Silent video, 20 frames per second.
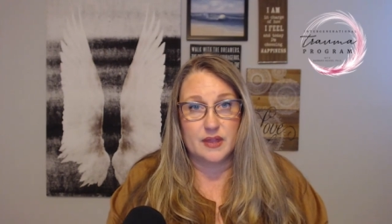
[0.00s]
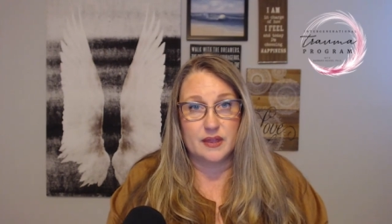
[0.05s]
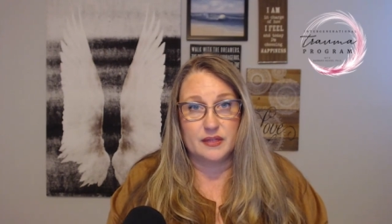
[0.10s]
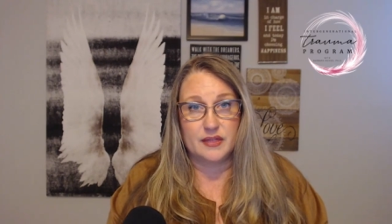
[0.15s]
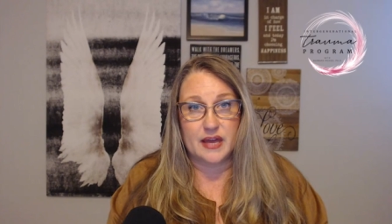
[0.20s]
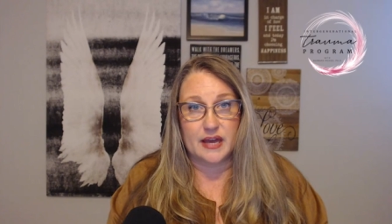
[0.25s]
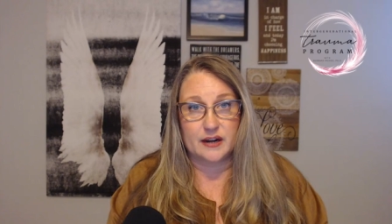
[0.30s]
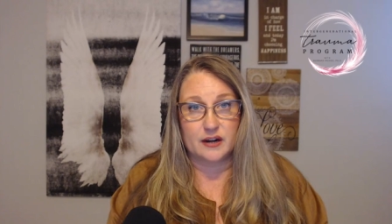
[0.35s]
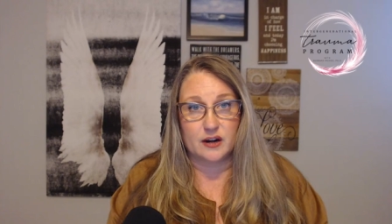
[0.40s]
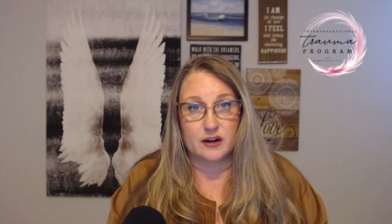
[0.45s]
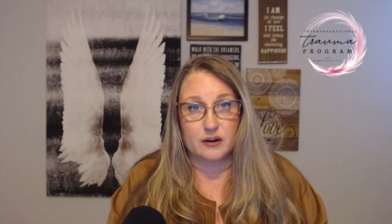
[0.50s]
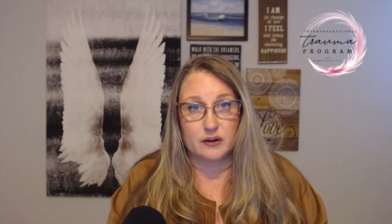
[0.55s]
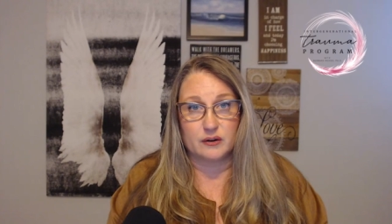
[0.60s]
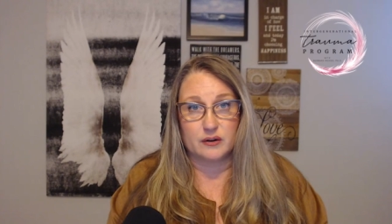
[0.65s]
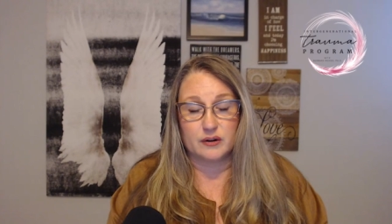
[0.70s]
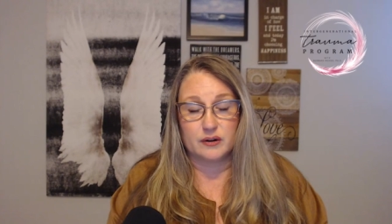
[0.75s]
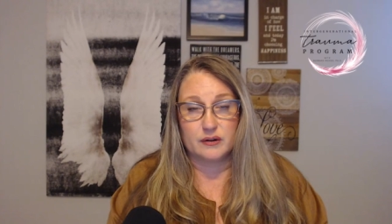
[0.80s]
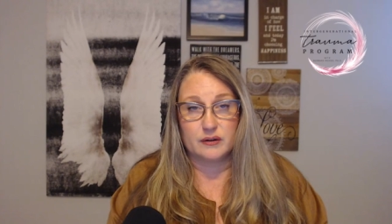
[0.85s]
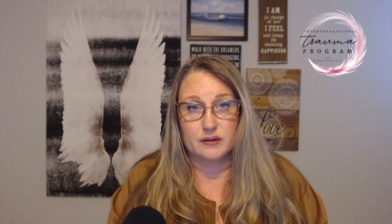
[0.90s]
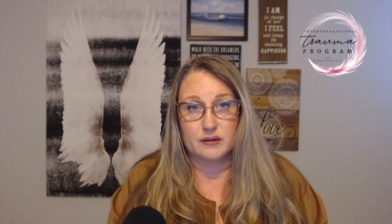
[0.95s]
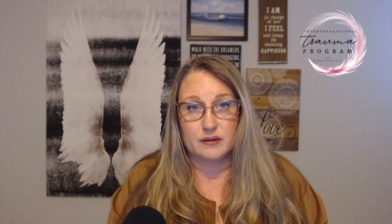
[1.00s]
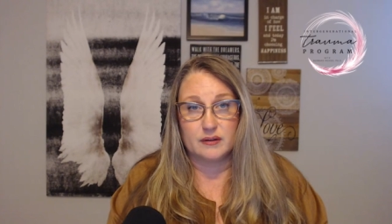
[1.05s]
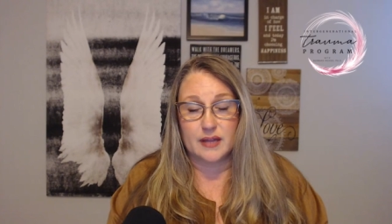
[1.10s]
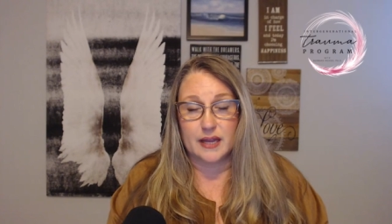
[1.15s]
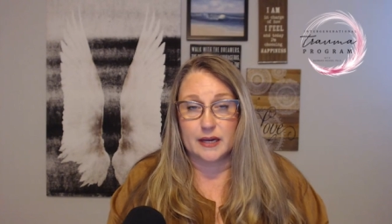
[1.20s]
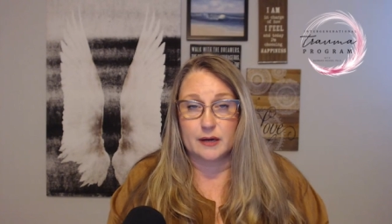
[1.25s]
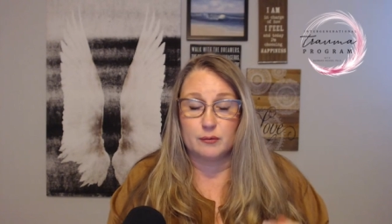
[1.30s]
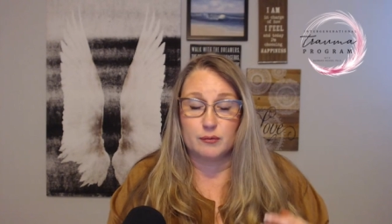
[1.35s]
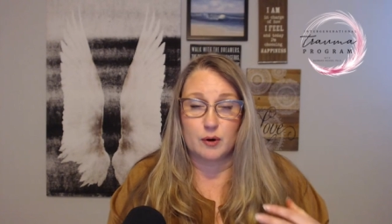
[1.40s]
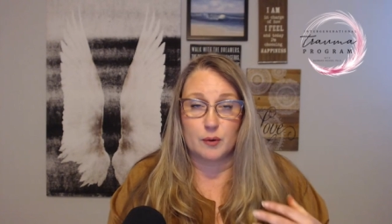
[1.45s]
that are
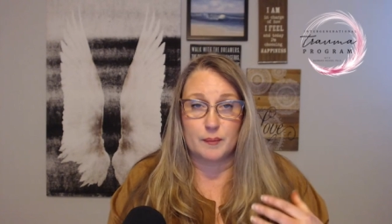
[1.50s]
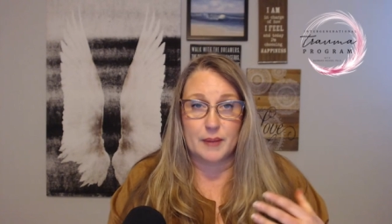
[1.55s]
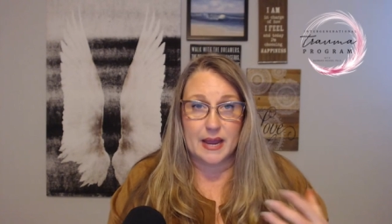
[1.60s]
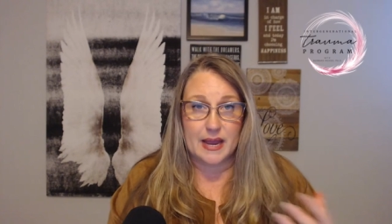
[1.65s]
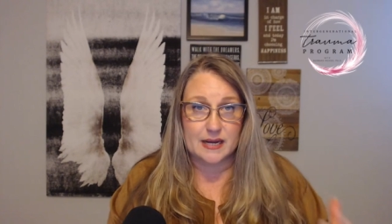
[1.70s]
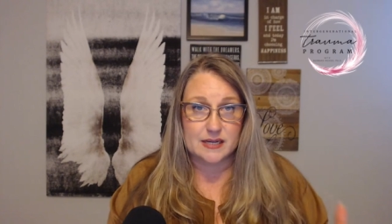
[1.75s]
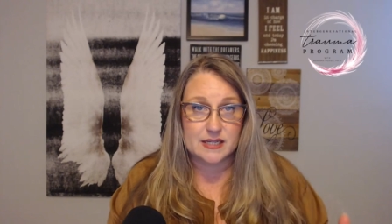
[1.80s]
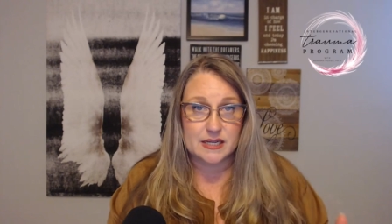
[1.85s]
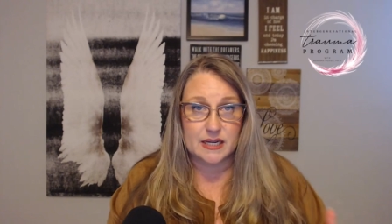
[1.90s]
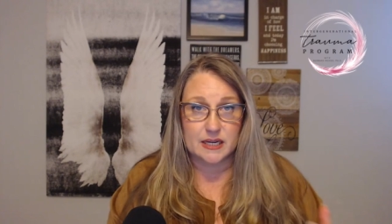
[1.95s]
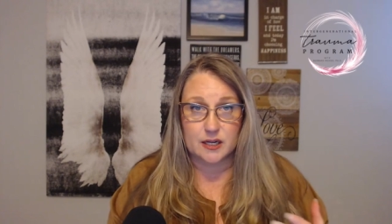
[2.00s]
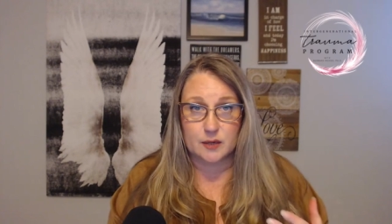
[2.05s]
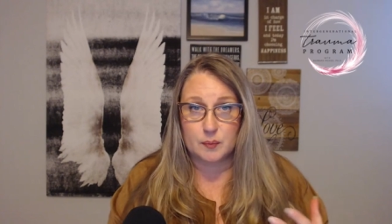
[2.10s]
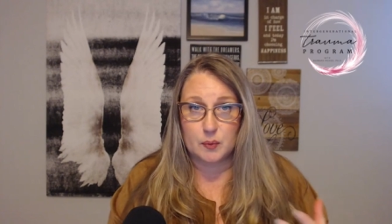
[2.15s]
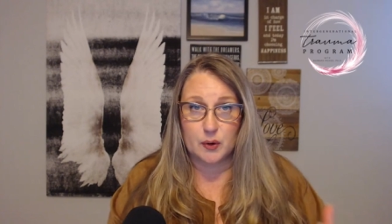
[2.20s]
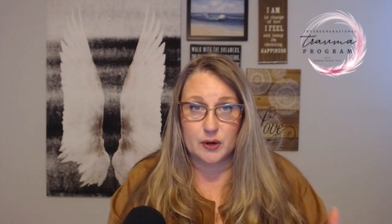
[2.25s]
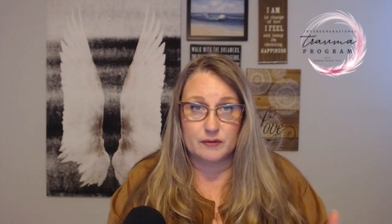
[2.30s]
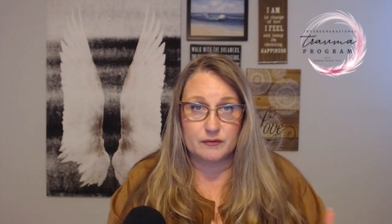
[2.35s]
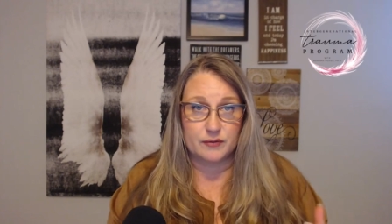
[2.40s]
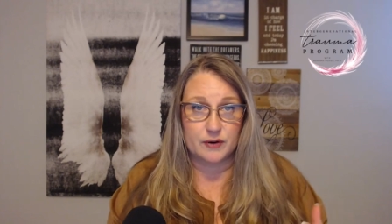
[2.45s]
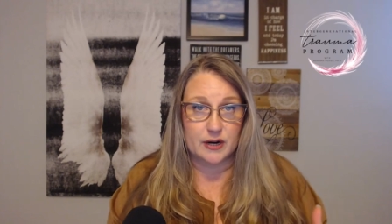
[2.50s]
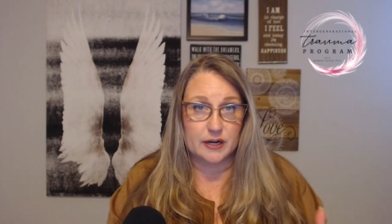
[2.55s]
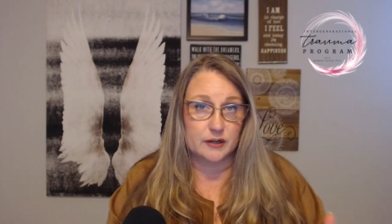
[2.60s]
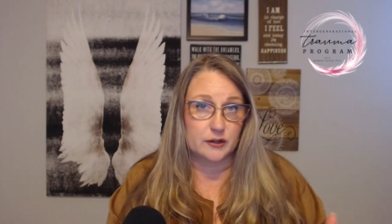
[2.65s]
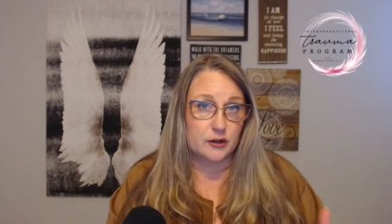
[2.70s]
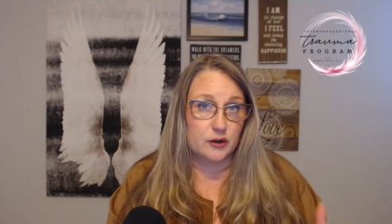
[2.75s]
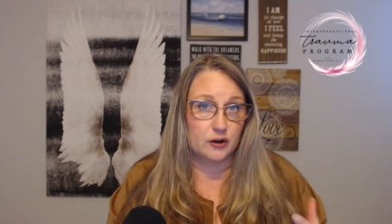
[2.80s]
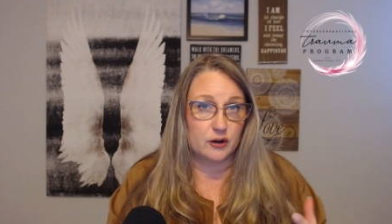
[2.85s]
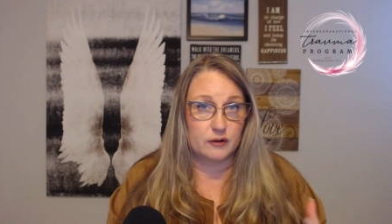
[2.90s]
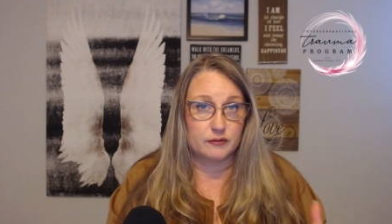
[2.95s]
like romantic, boyfriend,
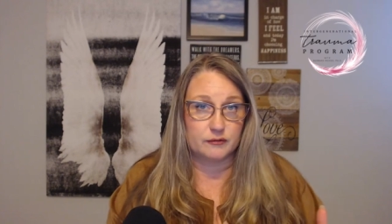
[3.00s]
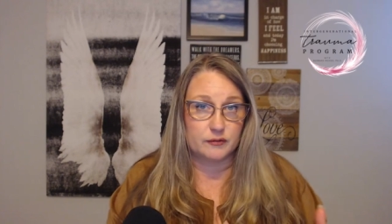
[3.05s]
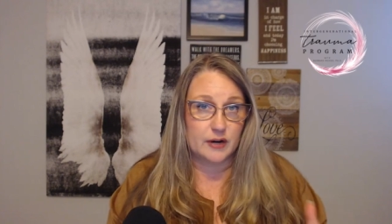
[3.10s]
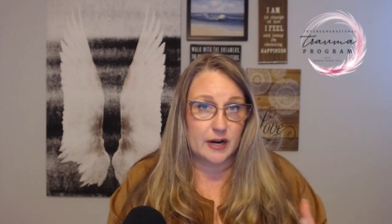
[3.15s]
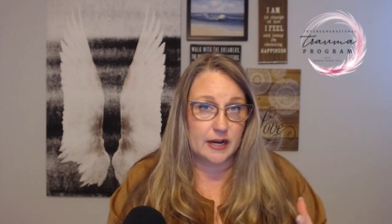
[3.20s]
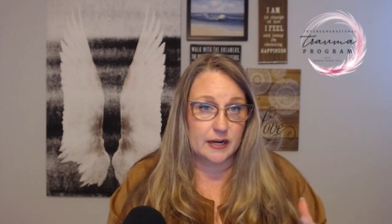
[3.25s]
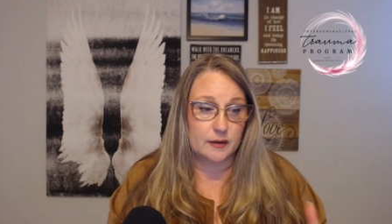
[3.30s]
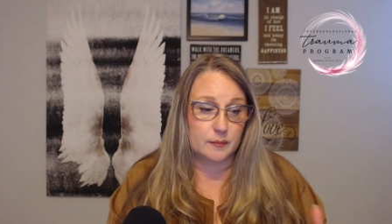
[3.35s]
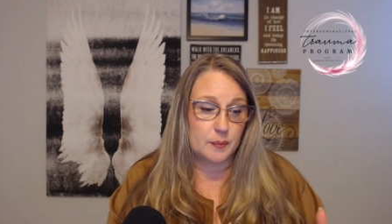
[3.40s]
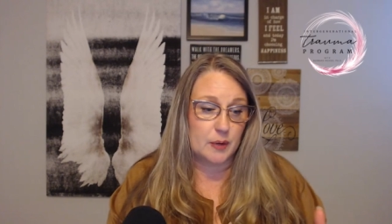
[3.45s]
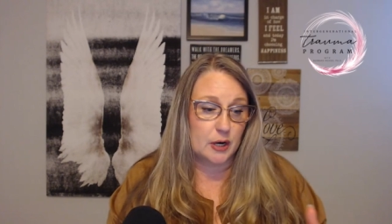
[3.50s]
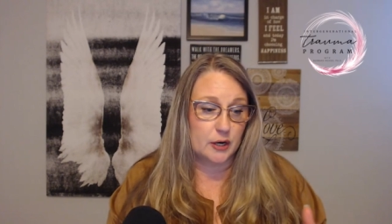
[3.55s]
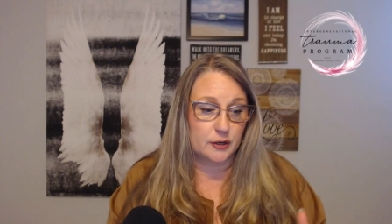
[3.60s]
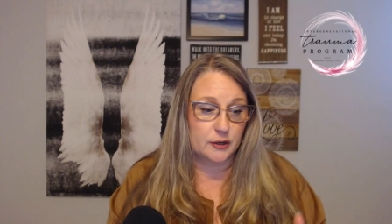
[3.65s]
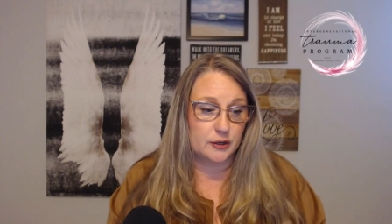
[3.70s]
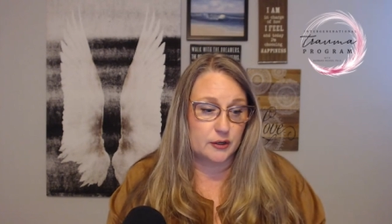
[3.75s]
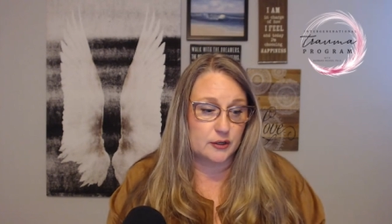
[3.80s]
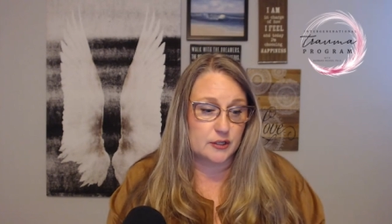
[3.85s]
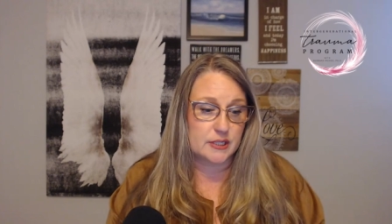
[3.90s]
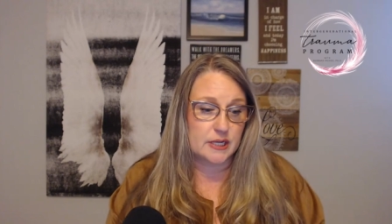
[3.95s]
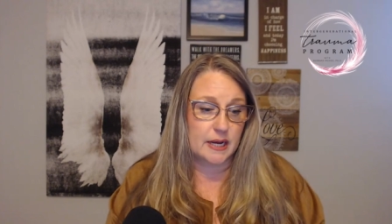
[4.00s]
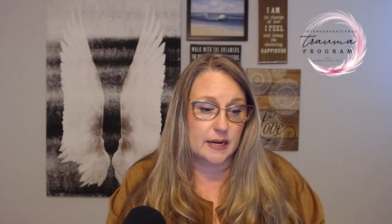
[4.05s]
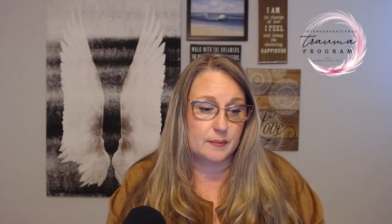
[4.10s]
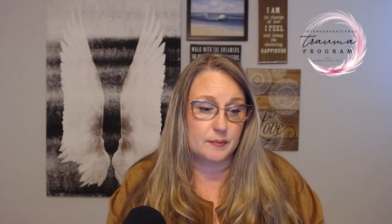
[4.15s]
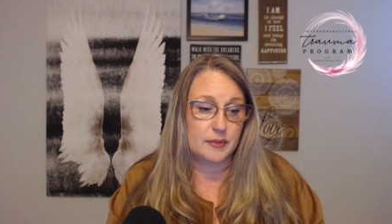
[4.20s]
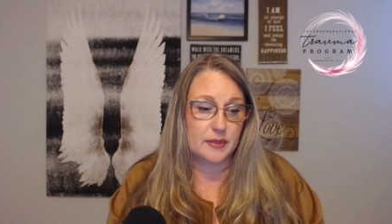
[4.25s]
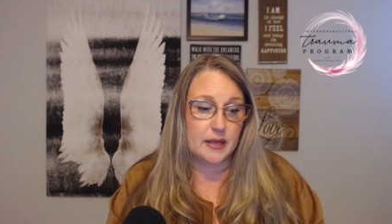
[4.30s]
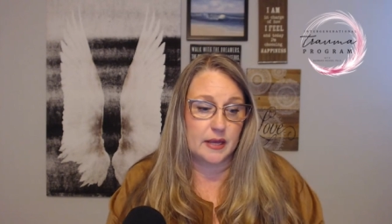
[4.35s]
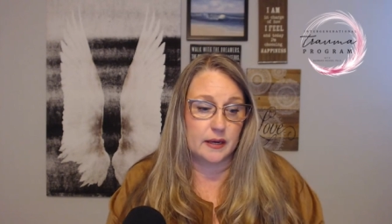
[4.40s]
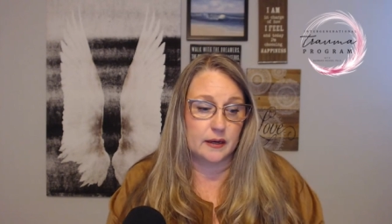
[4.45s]
girlfriend, partner type
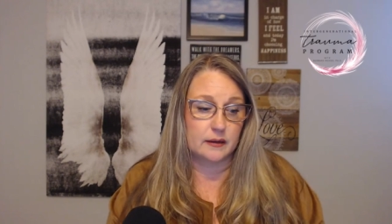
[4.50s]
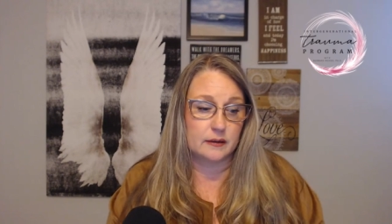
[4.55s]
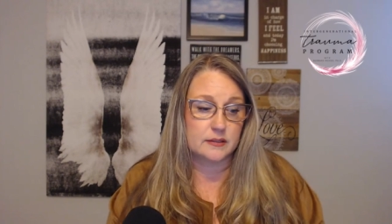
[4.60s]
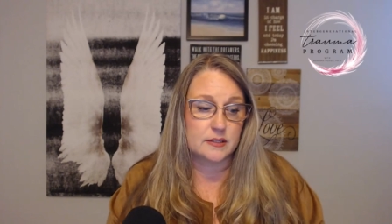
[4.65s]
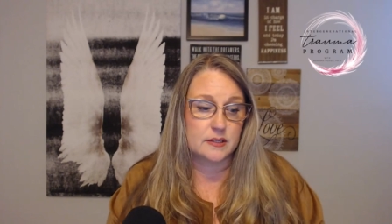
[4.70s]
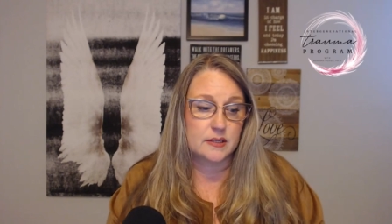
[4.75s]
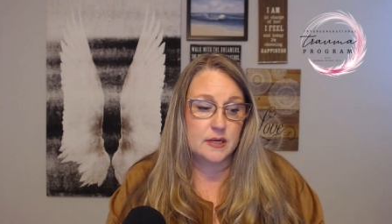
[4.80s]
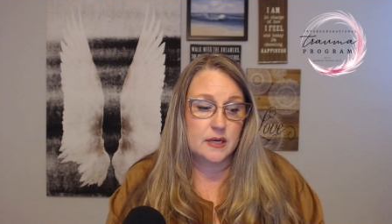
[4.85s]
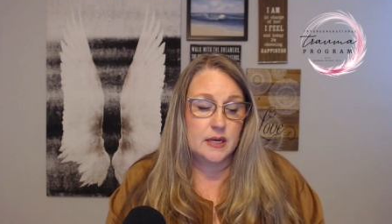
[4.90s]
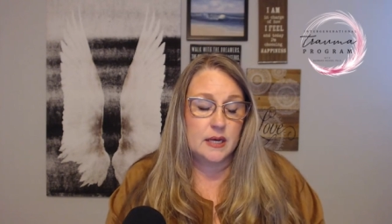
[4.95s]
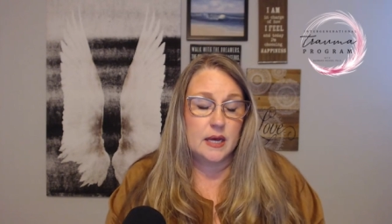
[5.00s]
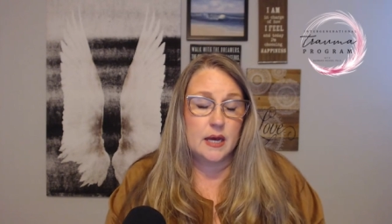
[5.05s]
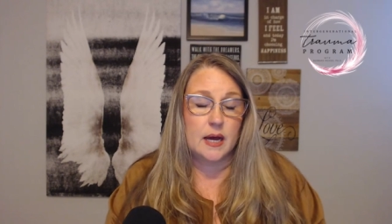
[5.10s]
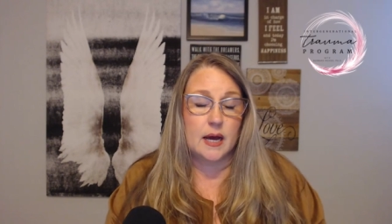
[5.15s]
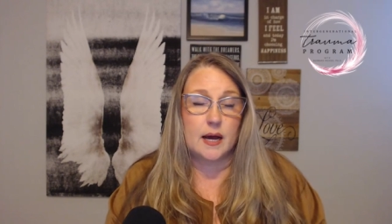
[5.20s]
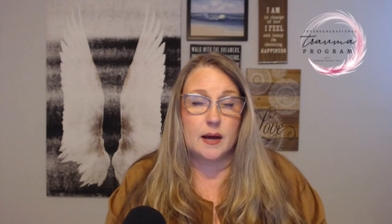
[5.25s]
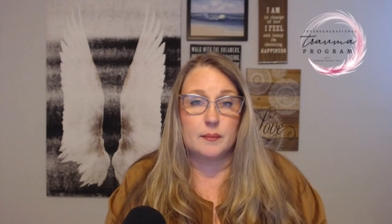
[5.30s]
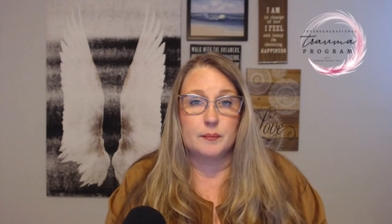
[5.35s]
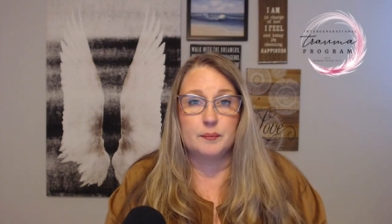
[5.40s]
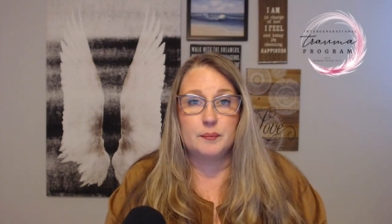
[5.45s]
things, um,